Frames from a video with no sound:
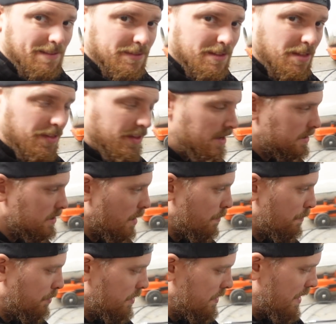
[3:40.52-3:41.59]
after the 3rd time
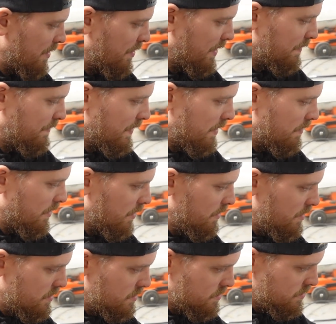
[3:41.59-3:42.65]
of putting that thick filler
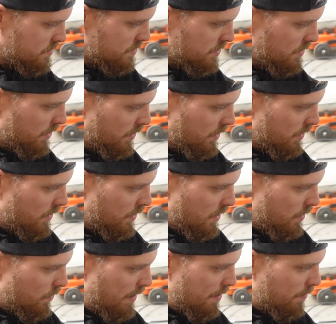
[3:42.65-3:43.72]
on,
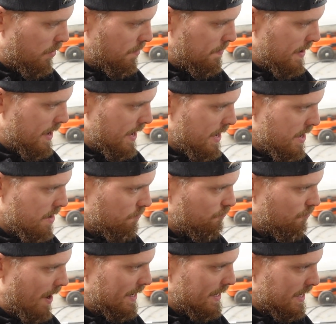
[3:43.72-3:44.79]
we will be
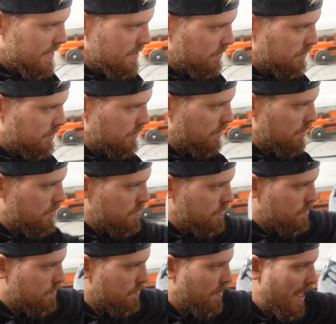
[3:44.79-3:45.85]
ready
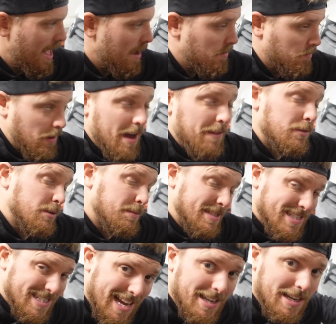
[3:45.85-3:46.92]
to then, well, after
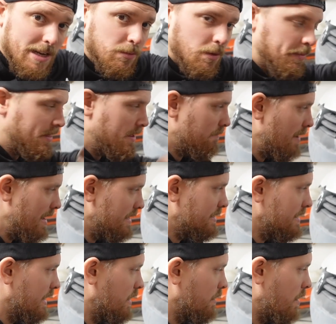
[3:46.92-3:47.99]
it's sanded, we'll be ready
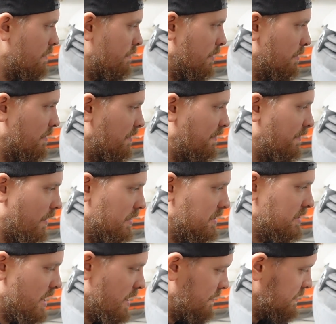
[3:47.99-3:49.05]
to then go over it with the fine
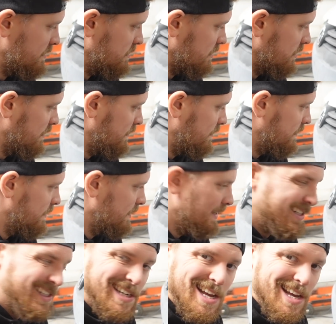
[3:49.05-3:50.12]
surface stuff
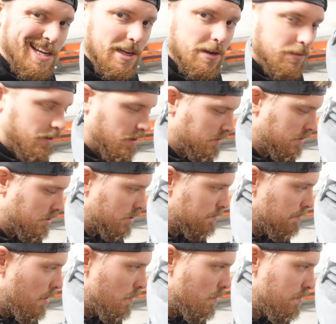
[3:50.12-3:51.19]
and get it all nice and
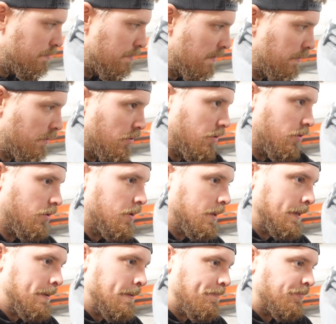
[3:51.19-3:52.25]
smooth before
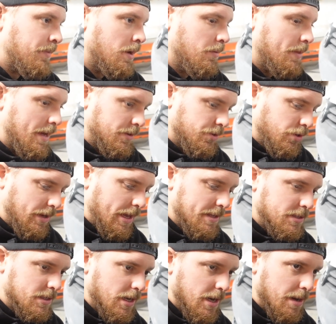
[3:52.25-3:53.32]
we then chuck it
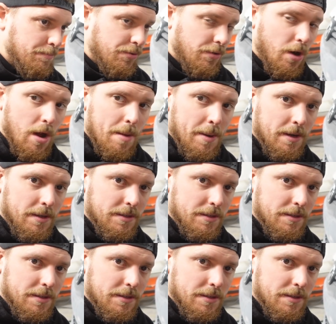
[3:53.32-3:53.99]
into primer.